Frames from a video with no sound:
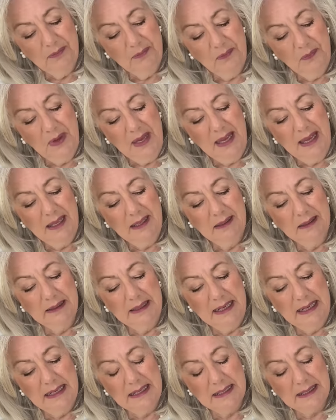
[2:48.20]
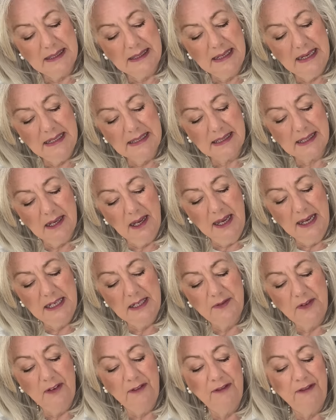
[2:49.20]
well, it's, it's kind
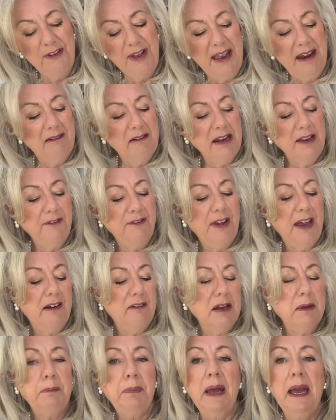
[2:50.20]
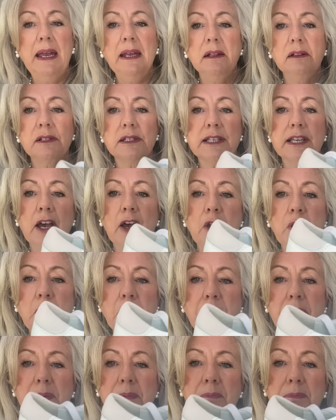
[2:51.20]
of a very, very pale
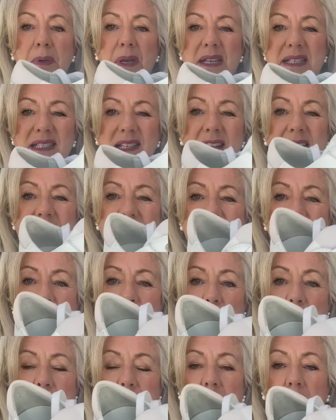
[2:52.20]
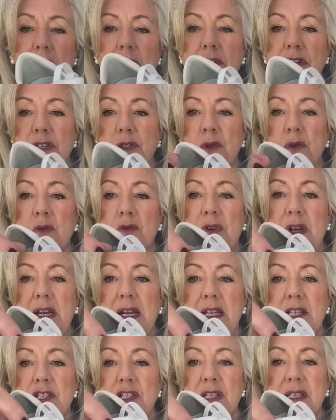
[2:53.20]
taupe, but it's kind of no colour at all, really.
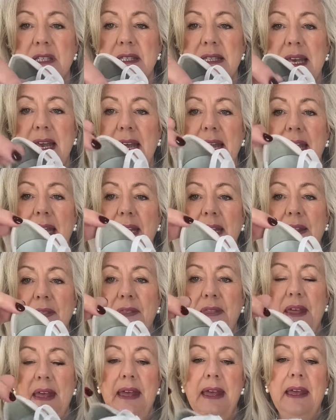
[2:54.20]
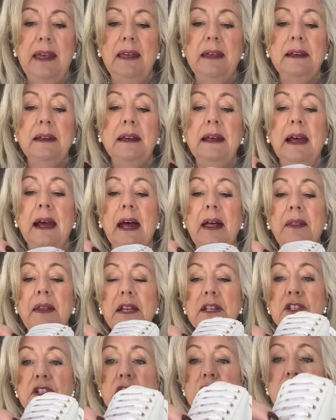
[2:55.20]
It's just there and there. And then
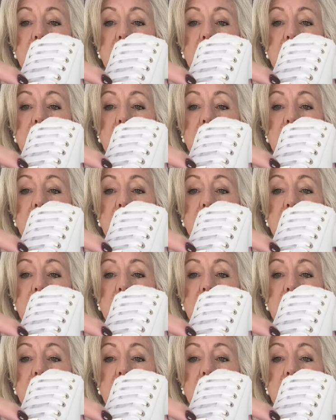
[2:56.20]
it's just